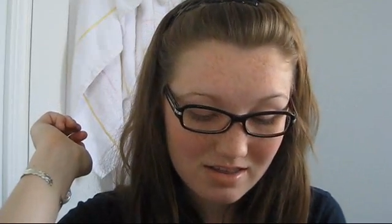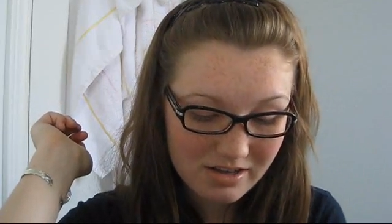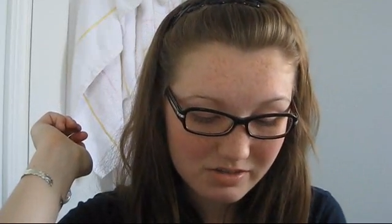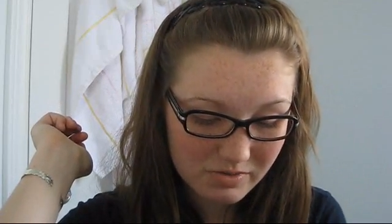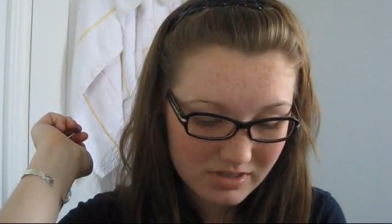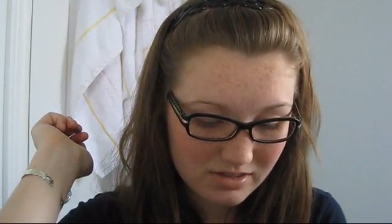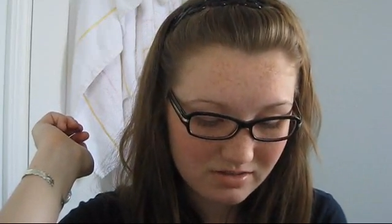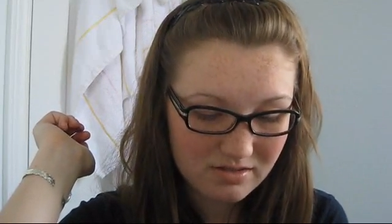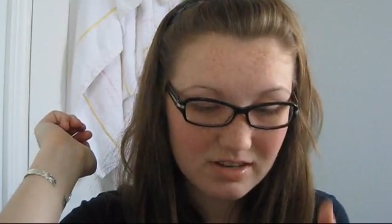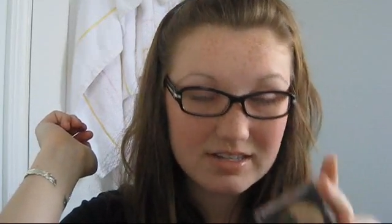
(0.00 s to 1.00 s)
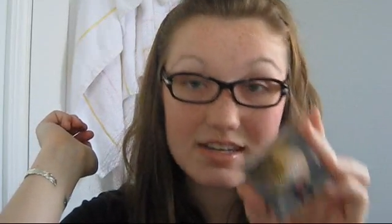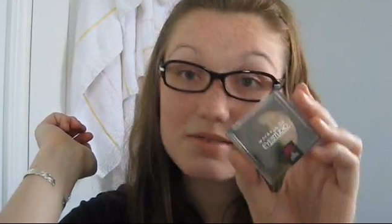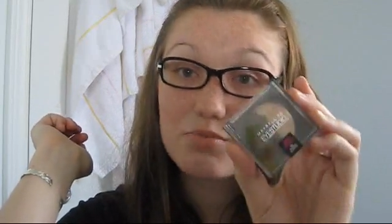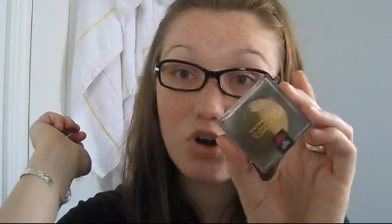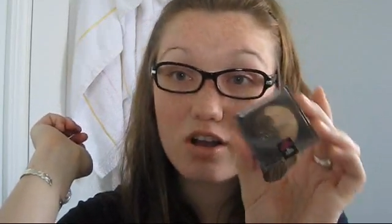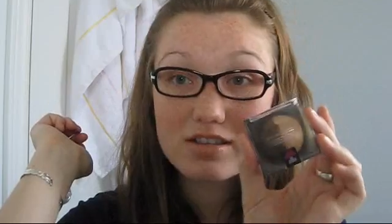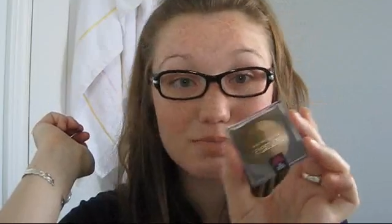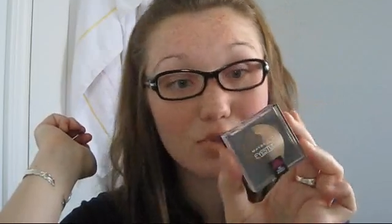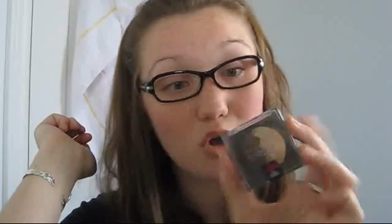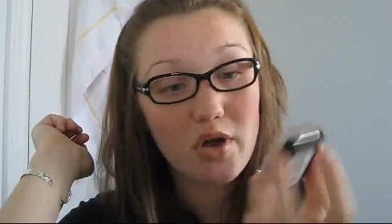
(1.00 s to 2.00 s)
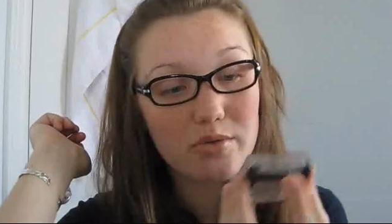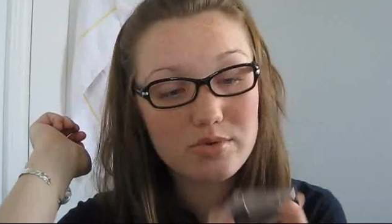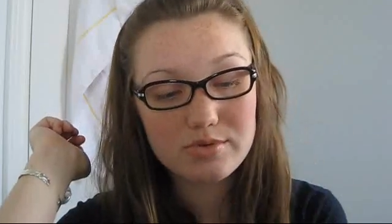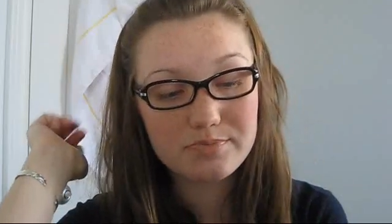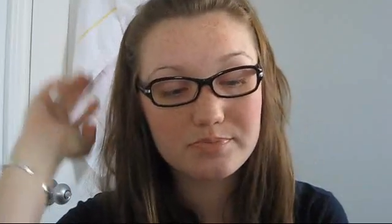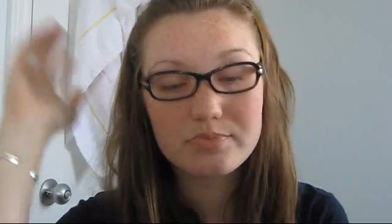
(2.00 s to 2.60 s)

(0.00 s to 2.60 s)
This one's is in Bronze Blowout.